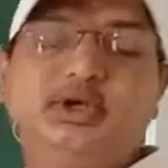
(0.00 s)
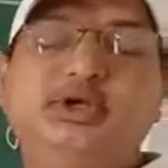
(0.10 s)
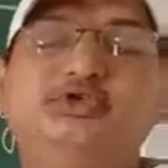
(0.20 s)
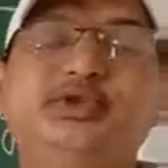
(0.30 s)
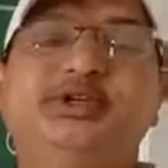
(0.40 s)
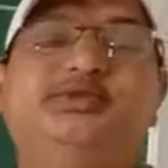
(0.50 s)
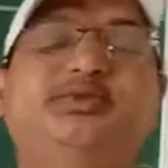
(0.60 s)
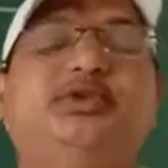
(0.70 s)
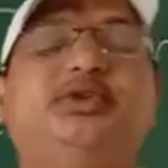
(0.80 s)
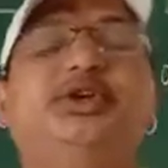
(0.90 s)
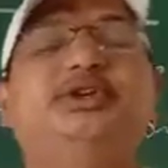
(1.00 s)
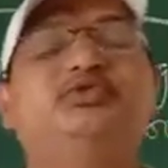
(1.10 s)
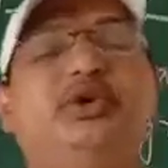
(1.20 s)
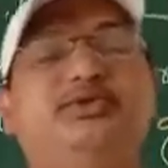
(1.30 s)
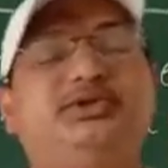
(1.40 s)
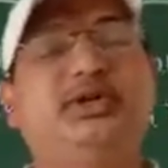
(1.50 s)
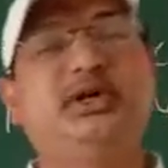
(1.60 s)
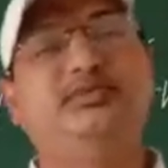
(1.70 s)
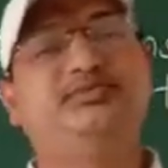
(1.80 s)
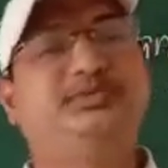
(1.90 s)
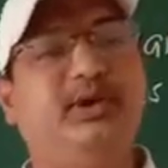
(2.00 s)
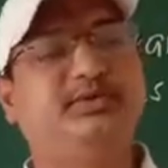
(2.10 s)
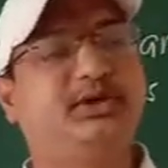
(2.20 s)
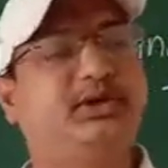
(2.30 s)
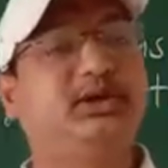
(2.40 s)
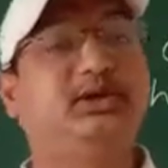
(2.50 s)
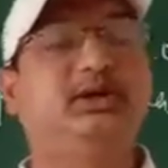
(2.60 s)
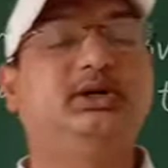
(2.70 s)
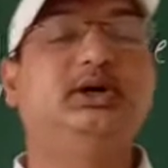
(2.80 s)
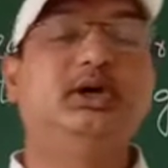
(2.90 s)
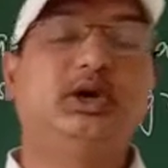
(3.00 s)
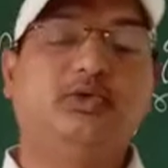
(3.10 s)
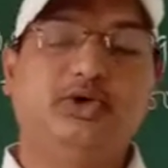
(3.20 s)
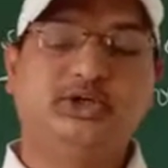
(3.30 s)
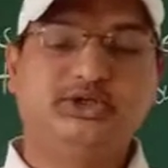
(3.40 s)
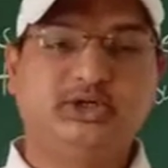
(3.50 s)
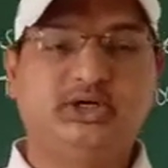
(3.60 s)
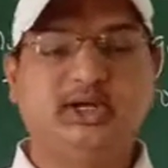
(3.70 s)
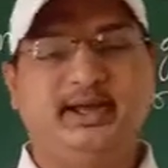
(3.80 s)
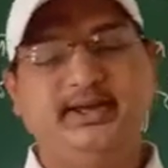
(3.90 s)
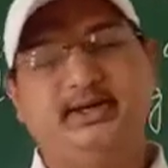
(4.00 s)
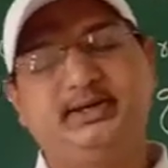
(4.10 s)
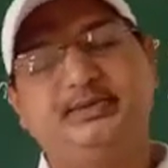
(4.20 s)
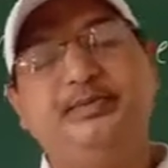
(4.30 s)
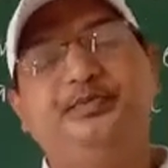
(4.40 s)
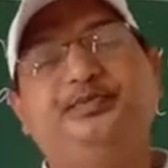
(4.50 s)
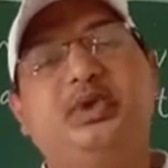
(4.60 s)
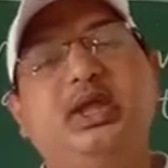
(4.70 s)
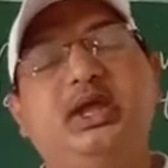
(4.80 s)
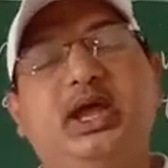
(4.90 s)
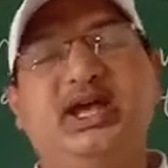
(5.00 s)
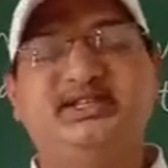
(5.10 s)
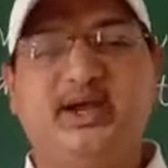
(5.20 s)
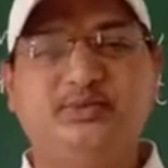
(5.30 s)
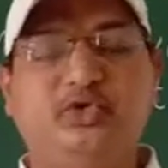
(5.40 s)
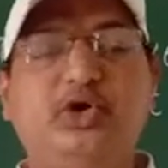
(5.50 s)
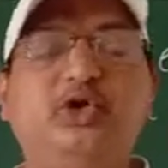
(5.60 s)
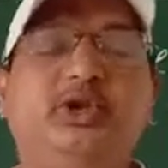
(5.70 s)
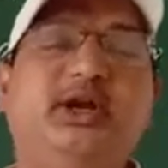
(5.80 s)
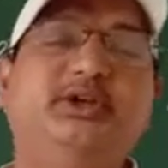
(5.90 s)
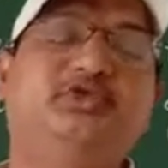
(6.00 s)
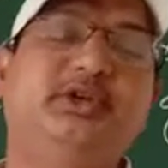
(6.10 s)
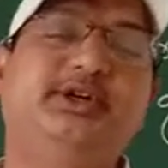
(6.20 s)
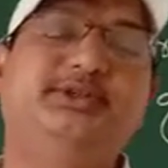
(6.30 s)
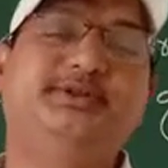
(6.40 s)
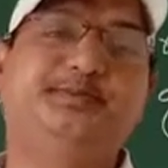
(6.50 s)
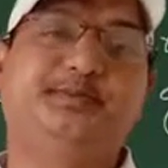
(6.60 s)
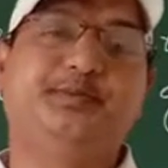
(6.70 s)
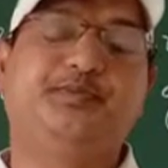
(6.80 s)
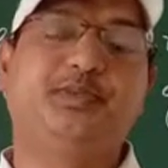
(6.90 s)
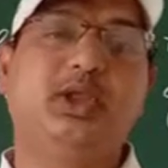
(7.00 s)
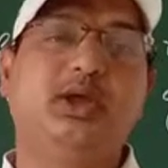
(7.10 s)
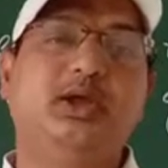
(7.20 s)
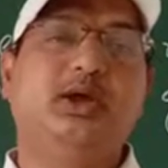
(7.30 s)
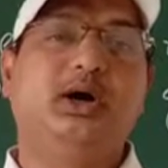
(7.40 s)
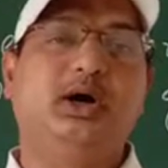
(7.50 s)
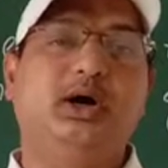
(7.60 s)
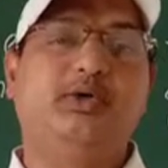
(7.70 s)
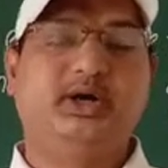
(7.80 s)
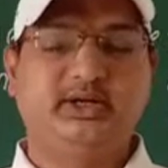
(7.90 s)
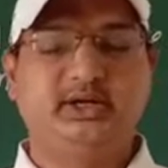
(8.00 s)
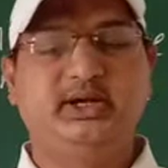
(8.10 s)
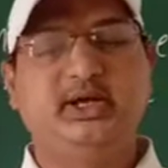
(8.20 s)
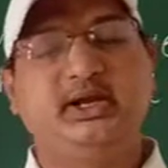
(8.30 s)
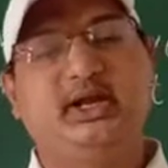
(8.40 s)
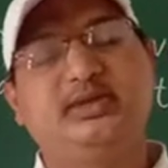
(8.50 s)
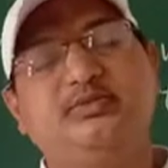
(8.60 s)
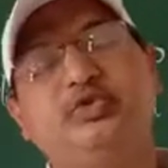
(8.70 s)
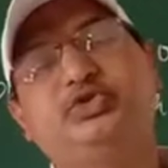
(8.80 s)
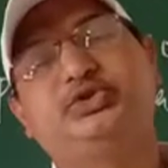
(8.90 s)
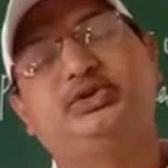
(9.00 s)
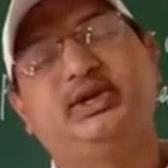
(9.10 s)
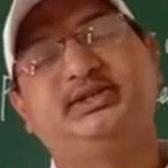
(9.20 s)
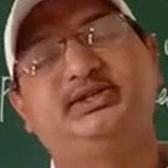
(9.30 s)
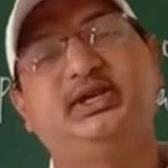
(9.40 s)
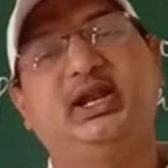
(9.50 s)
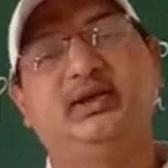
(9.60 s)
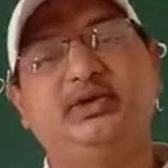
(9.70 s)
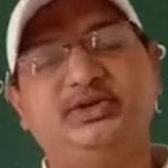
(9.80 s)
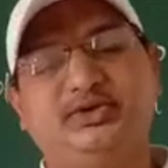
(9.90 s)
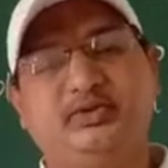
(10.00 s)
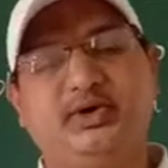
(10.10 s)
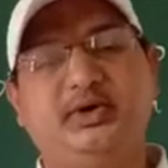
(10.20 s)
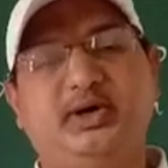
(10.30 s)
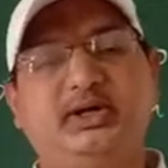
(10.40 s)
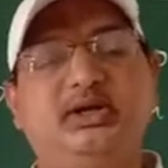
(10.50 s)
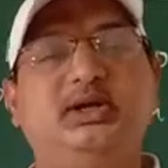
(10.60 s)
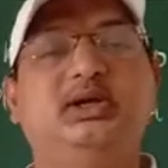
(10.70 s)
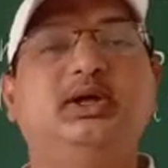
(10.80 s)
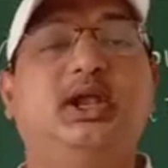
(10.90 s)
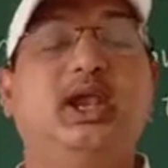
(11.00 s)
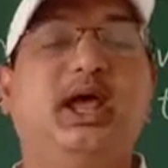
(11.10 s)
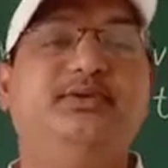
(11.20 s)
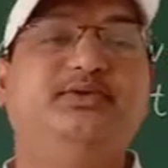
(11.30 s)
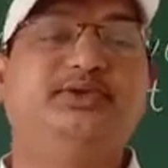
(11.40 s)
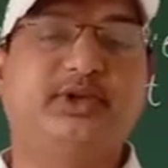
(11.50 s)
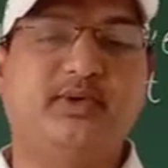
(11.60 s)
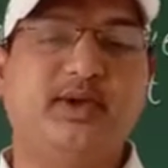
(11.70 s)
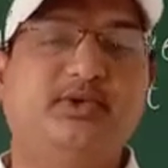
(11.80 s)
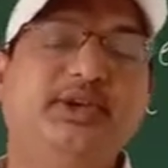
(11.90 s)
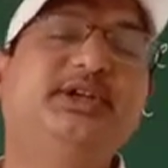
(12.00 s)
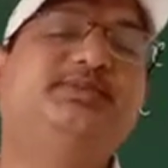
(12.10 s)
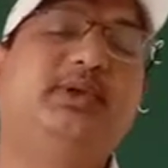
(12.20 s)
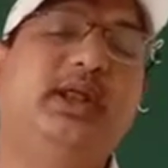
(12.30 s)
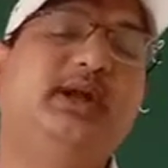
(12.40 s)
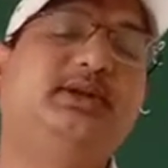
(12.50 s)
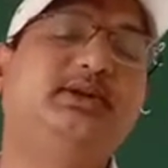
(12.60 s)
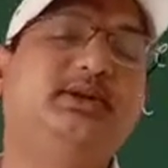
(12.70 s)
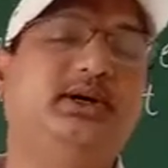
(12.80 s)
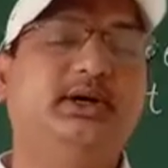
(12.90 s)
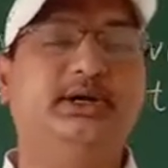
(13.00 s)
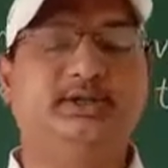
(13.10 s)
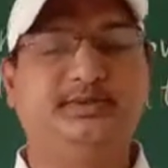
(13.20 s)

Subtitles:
Students, before this we have studied chapter the water, air. As I have told you that students, water and air are the most essential elements of our life to survive on this planet Earth.